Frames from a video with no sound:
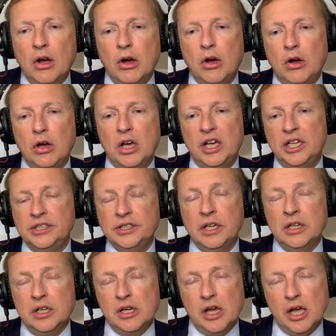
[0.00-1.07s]
on
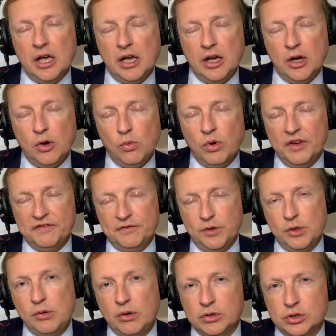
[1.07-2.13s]
what
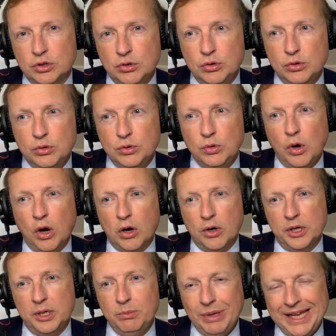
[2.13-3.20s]
folks who
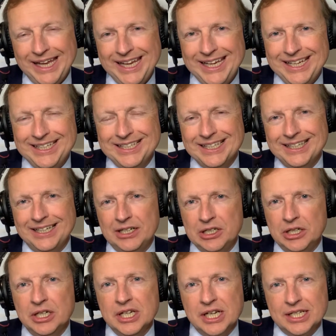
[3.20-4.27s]
already paid
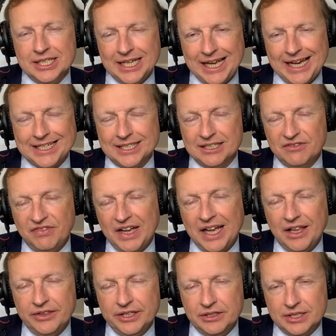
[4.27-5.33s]
their taxes,
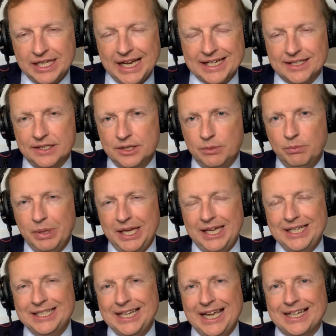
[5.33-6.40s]
filed their taxes and
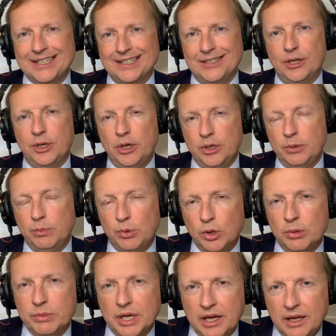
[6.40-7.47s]
paid taxes on
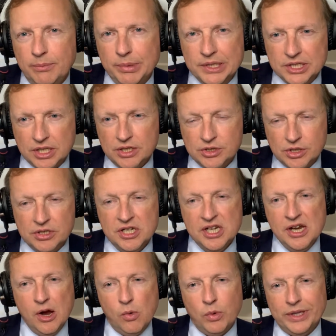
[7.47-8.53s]
unemployment compensation,
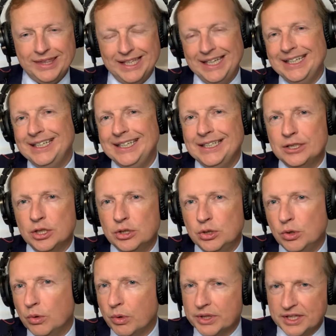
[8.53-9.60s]
what they need to
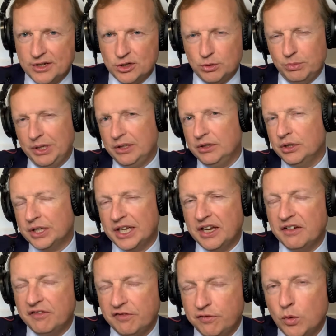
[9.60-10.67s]
do or what they should be
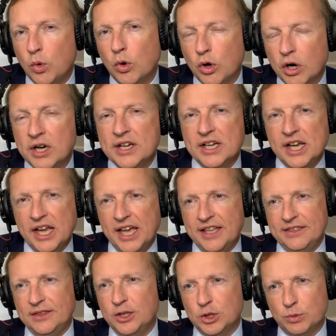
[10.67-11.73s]
looking for
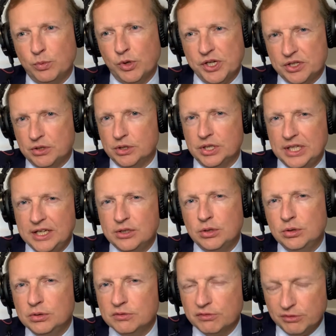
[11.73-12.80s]
at this point. So stay
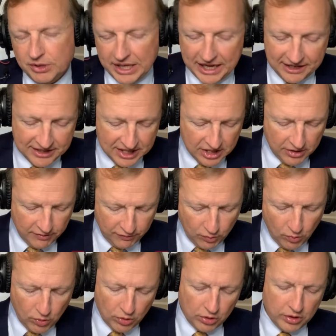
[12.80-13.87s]
tuned for that
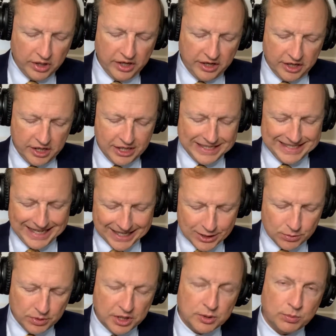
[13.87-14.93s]
for
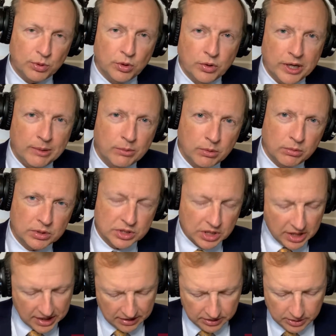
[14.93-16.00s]
next week's program, where we'll
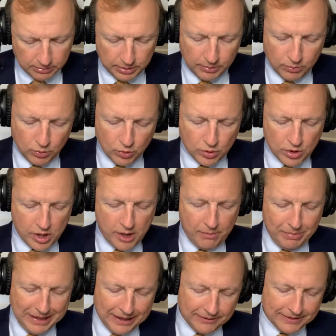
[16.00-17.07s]
talk a little bit more
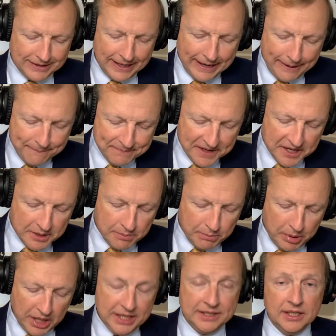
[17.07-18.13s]
about that.
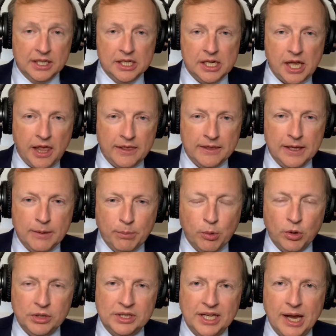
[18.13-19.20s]
But the
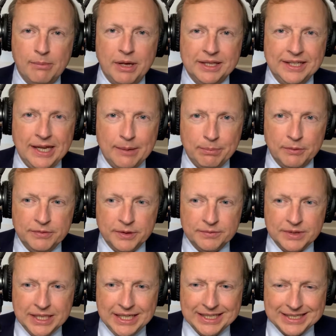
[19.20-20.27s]
important thing about the April
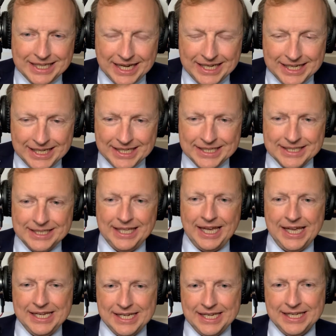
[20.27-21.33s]
15th date is
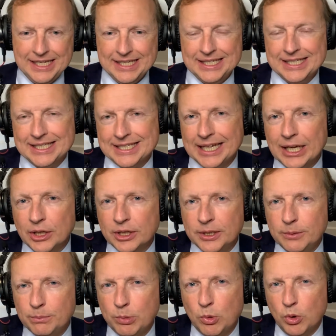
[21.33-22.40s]
that it's still an
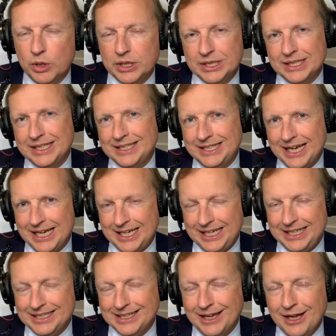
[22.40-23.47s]
important
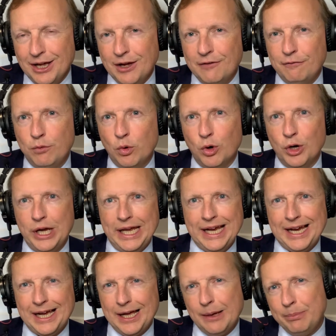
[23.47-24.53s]
date for a
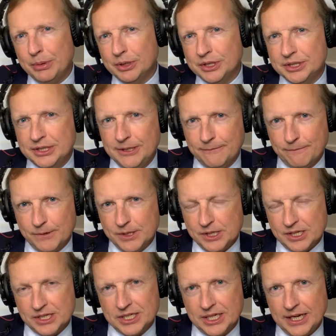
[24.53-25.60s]
couple of
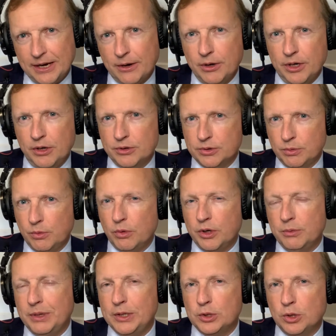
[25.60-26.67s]
different scenarios. And we want
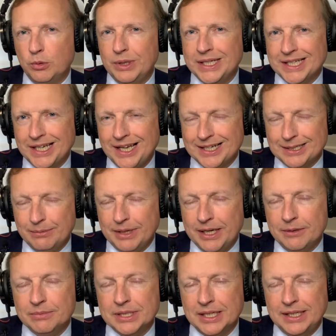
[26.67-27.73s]
to make sure we talked about
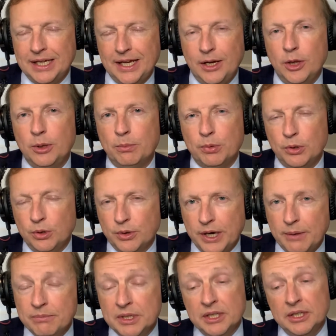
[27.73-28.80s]
them today on the
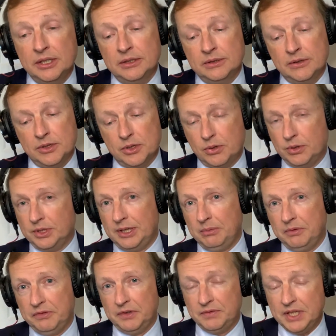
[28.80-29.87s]
program, because of course
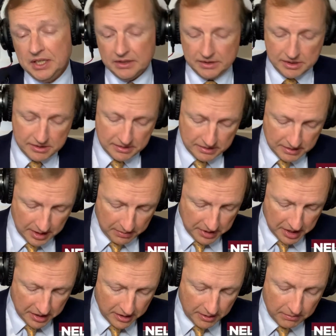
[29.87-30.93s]
April 15th is
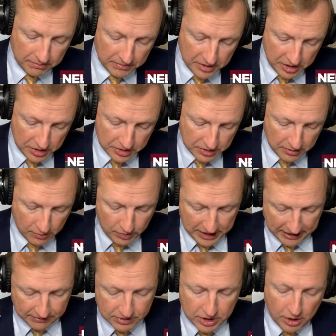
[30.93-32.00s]
coming up this
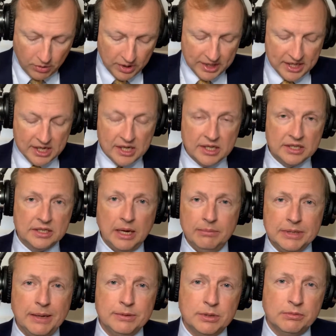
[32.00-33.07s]
week. So some
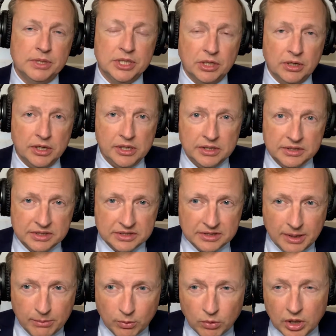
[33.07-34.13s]
types of returns,
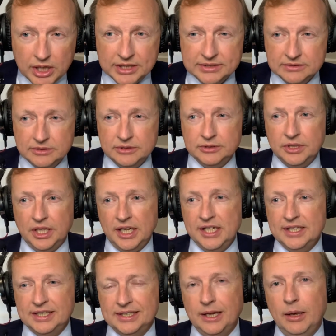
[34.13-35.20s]
number one, okay,
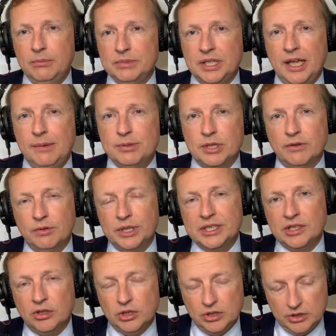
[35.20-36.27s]
some types of
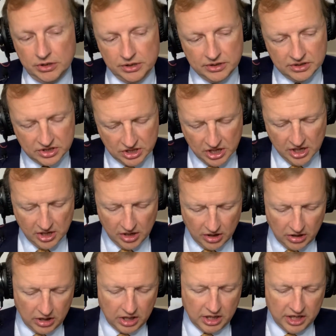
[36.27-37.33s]
returns
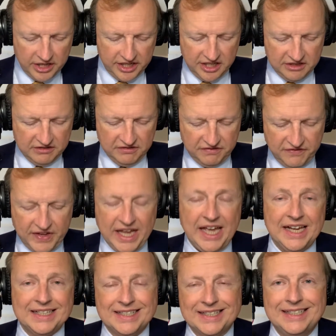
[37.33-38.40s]
are in
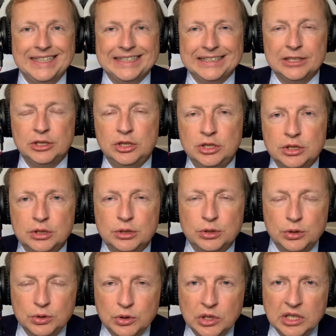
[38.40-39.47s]
fact still
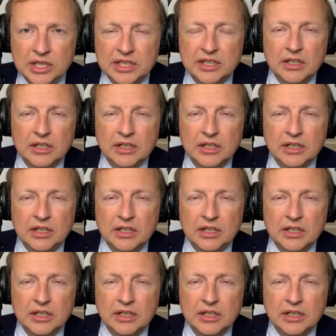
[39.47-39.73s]
due